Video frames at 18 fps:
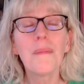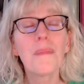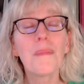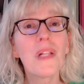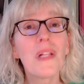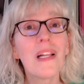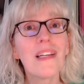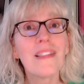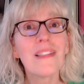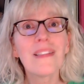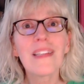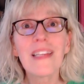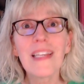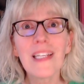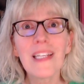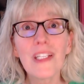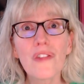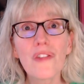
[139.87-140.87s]
Plus,
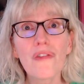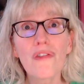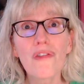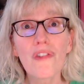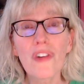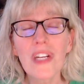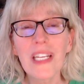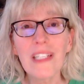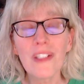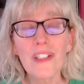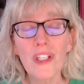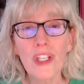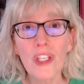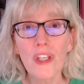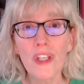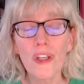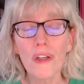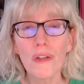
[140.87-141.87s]
it is free to
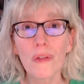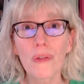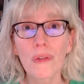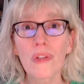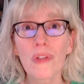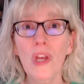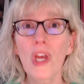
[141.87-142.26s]
use.